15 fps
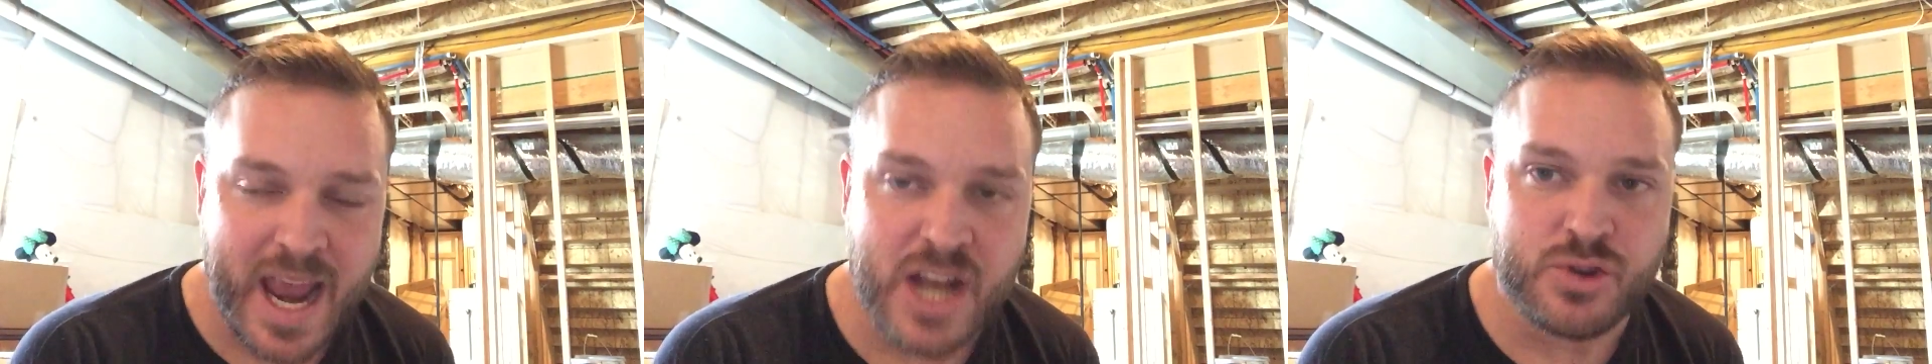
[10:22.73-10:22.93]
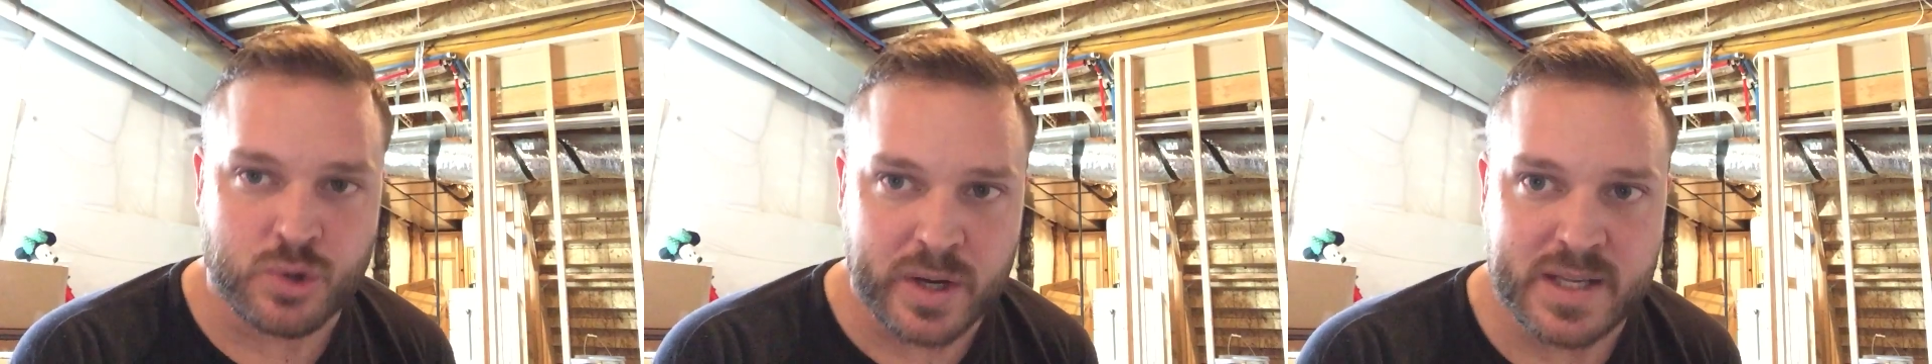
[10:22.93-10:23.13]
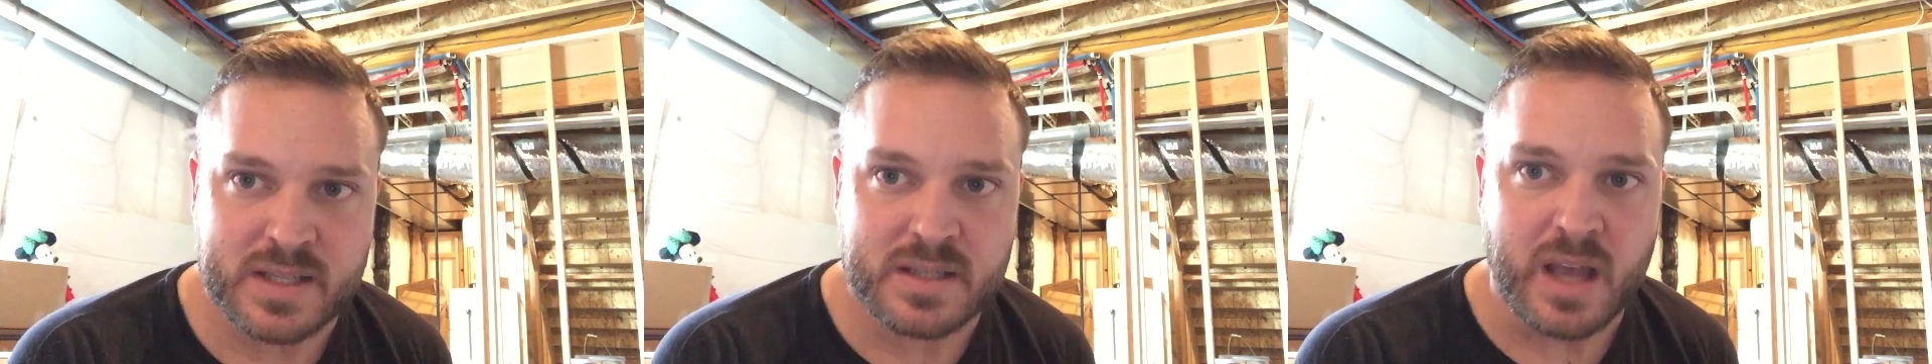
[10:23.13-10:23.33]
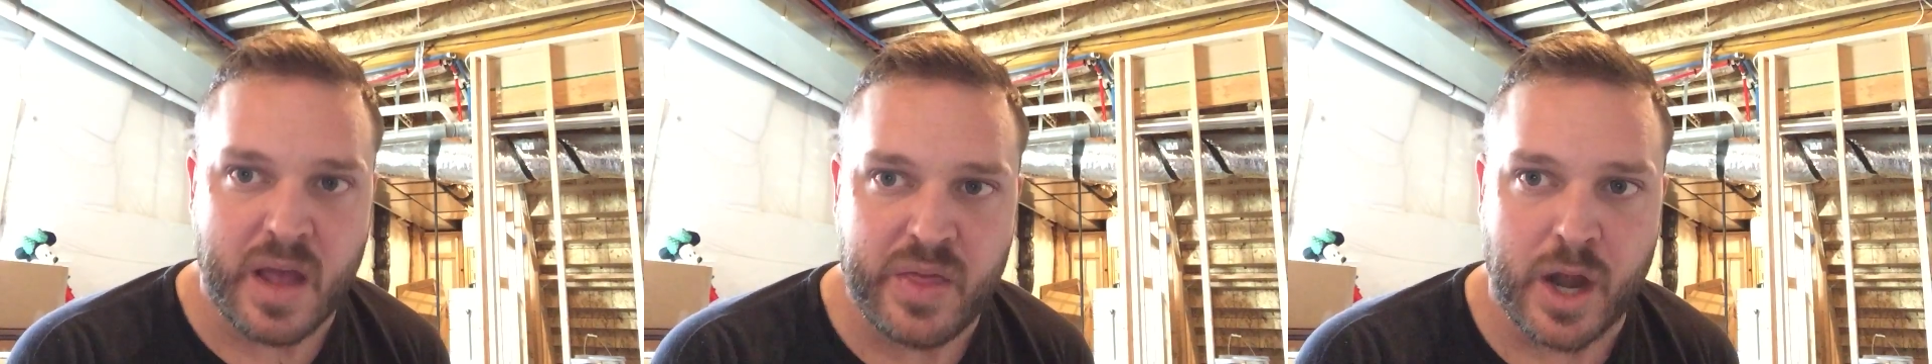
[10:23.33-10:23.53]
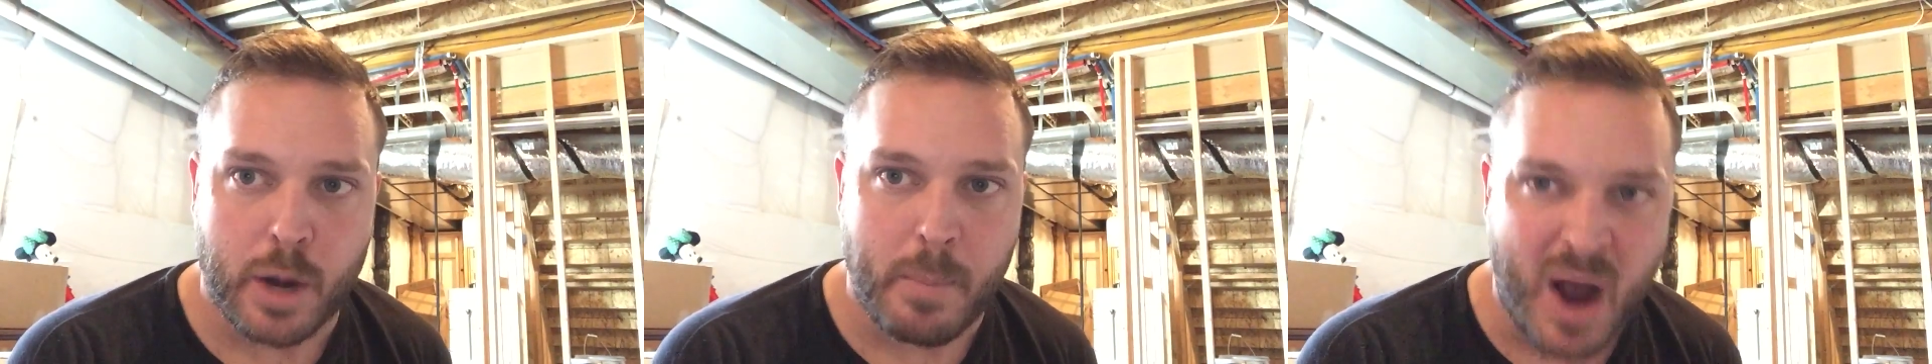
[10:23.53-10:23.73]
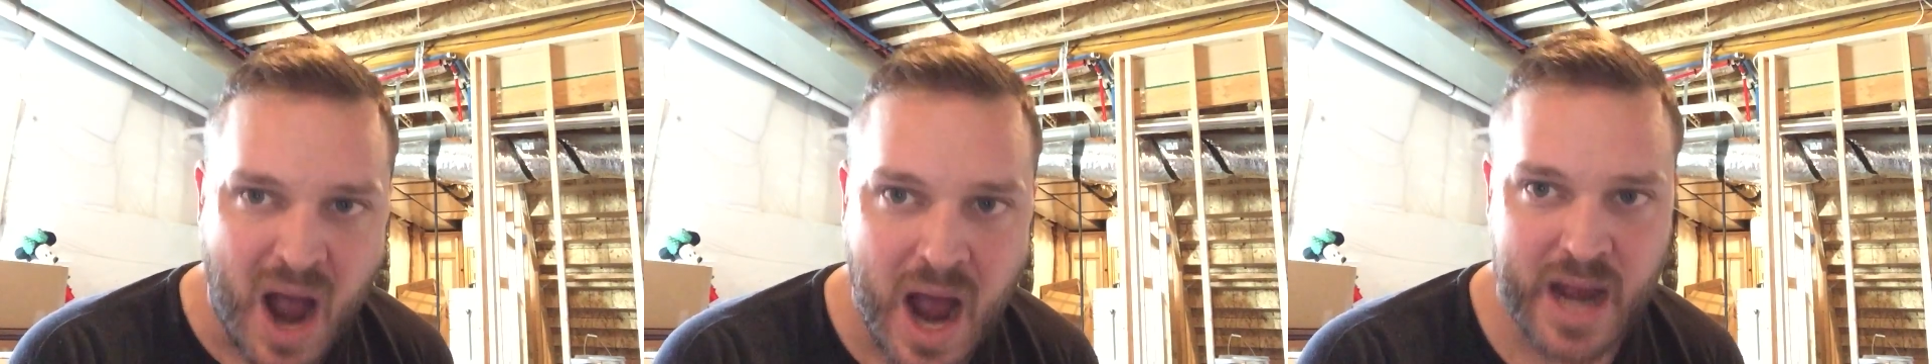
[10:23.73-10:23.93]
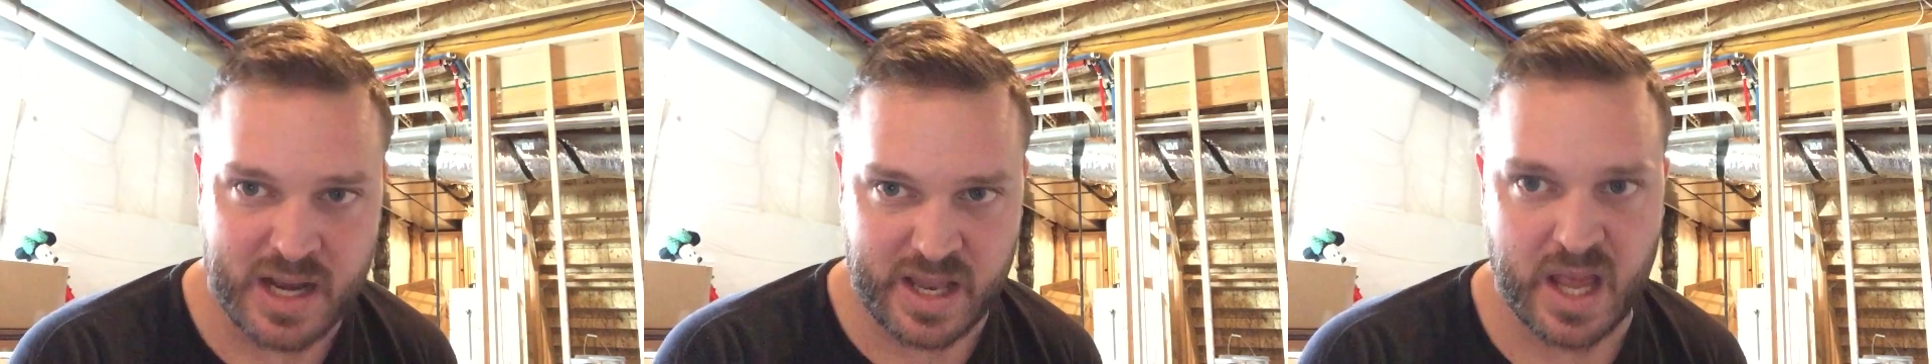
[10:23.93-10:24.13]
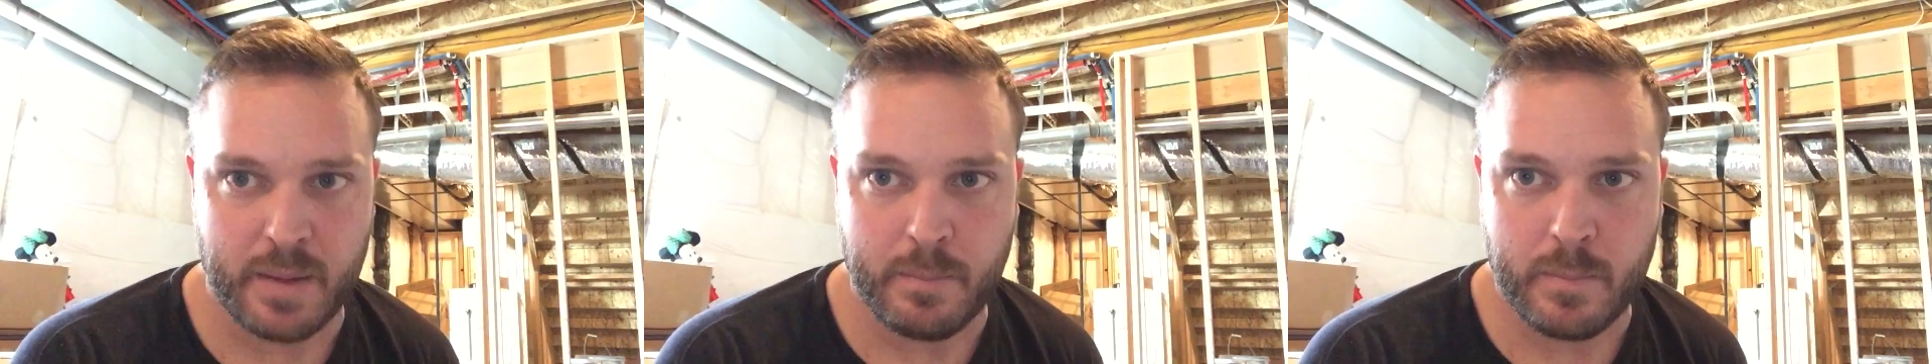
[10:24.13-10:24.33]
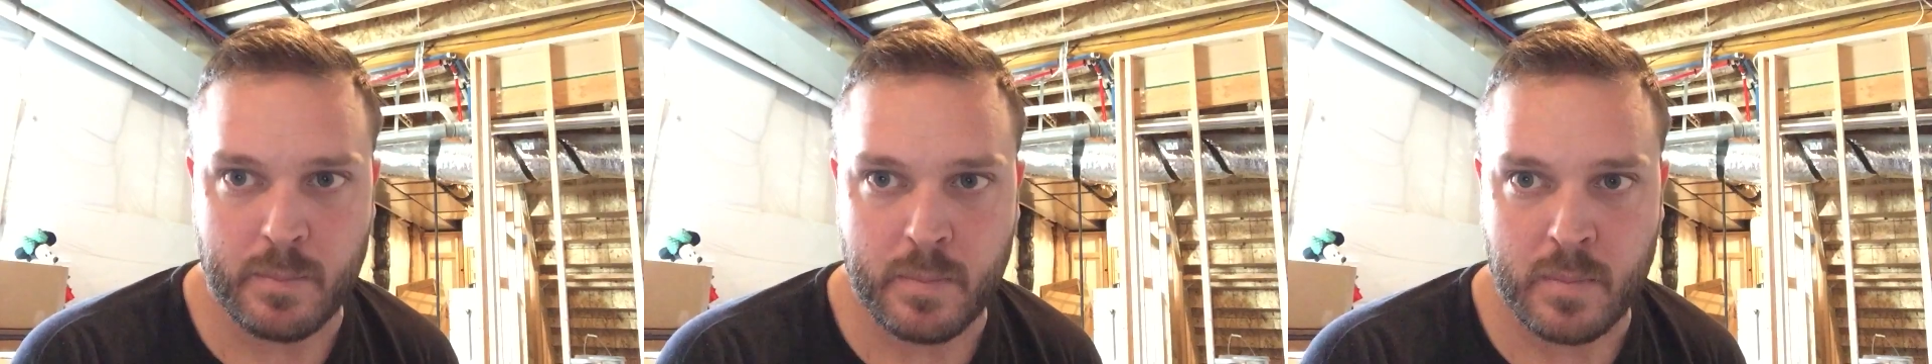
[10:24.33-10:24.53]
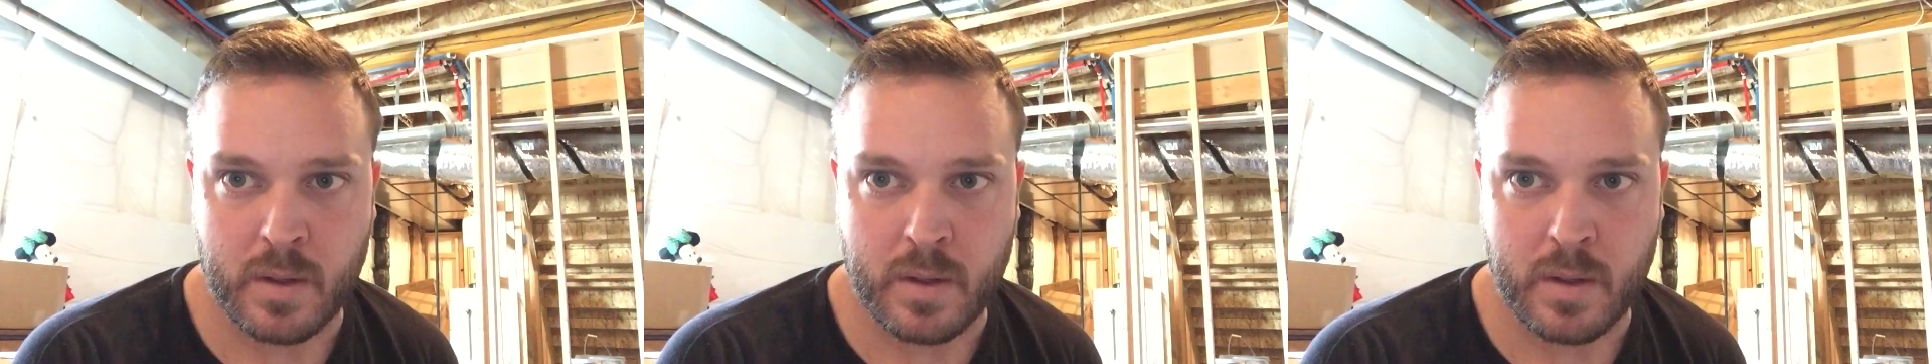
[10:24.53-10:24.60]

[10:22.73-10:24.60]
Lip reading: interests that are behind them.